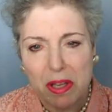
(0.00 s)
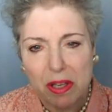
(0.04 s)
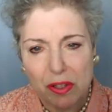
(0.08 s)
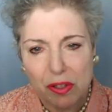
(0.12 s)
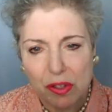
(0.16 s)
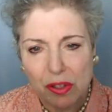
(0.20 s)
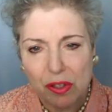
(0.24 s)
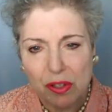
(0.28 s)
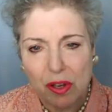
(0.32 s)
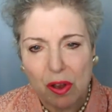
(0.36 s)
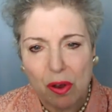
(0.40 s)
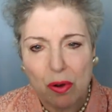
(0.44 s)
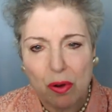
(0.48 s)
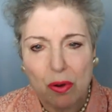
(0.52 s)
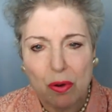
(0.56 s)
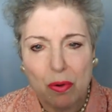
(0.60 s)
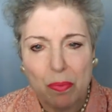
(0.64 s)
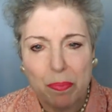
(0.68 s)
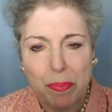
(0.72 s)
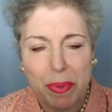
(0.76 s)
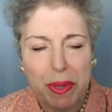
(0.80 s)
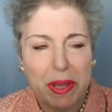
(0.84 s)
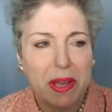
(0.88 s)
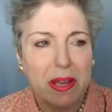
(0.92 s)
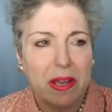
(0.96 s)
is
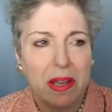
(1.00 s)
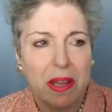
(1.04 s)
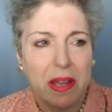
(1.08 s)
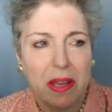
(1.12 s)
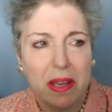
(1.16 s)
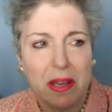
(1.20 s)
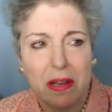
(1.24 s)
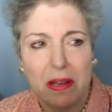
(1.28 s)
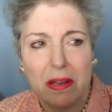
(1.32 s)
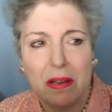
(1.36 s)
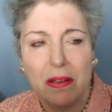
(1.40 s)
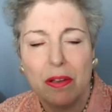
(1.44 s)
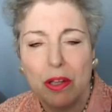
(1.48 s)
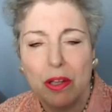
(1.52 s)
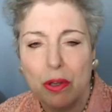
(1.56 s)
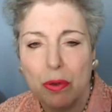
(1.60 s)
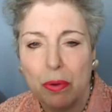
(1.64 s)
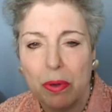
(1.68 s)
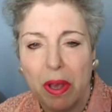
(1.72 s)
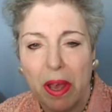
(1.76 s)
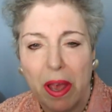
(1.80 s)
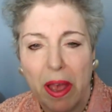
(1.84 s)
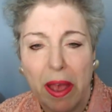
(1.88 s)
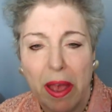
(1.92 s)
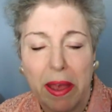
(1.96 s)
so big in
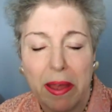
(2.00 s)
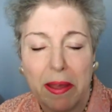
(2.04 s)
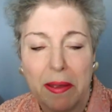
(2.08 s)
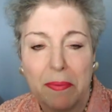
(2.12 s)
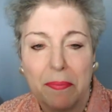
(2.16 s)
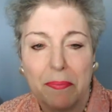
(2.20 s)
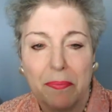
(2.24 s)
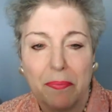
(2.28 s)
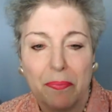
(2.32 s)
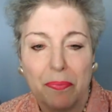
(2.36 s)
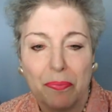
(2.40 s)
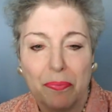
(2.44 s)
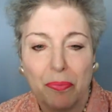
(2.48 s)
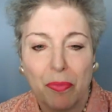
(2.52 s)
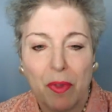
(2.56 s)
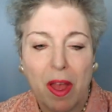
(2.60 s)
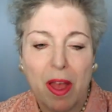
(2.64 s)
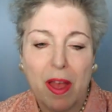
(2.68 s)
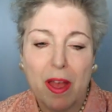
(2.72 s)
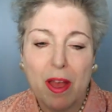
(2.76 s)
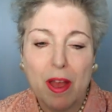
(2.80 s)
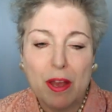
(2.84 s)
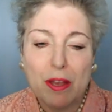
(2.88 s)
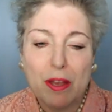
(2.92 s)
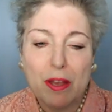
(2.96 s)
the UK?
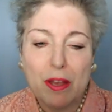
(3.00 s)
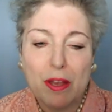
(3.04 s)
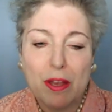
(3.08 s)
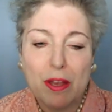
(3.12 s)
Yeah.